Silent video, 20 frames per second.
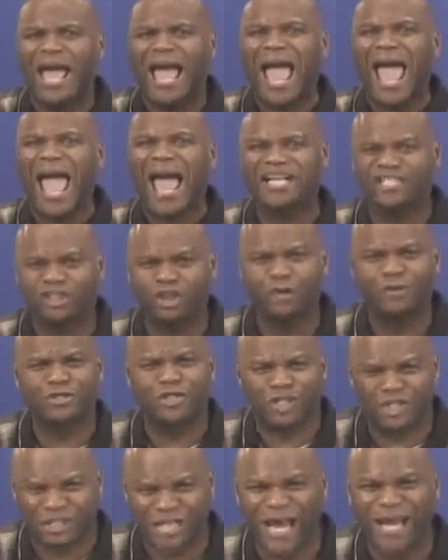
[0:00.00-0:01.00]
As you're
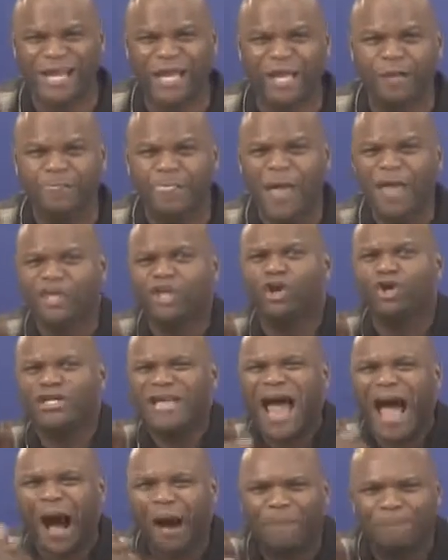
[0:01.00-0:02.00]
studying, you're now